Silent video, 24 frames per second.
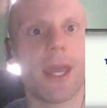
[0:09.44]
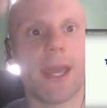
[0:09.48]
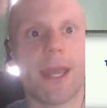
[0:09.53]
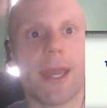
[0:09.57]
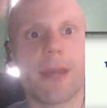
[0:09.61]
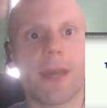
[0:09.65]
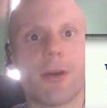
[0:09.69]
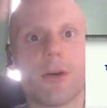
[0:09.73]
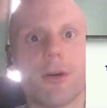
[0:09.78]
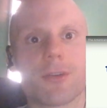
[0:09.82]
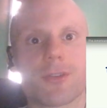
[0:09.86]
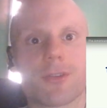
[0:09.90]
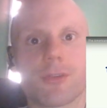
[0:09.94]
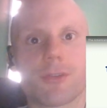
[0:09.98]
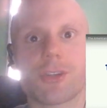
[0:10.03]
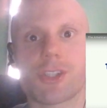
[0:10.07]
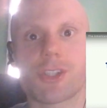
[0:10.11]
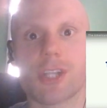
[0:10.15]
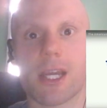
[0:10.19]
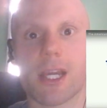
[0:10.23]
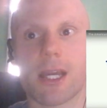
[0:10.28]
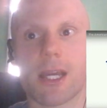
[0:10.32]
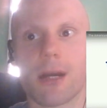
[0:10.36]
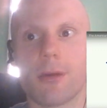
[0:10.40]
And also to
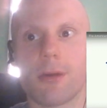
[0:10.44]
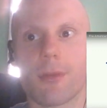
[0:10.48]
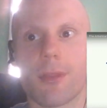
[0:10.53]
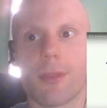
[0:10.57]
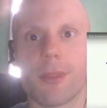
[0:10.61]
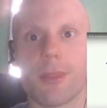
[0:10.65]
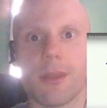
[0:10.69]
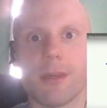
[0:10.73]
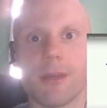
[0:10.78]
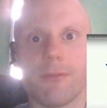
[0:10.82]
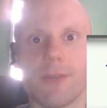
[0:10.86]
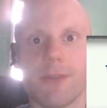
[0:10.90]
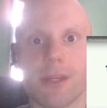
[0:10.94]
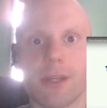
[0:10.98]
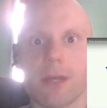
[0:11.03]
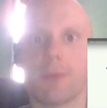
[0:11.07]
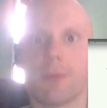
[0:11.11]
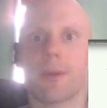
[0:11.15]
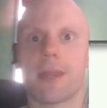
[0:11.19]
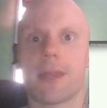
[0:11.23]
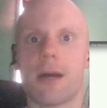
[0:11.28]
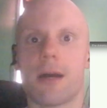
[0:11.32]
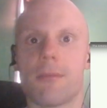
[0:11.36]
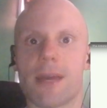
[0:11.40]
check out the video
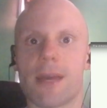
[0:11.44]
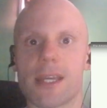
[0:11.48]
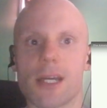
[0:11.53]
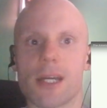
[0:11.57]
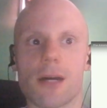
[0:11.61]
without my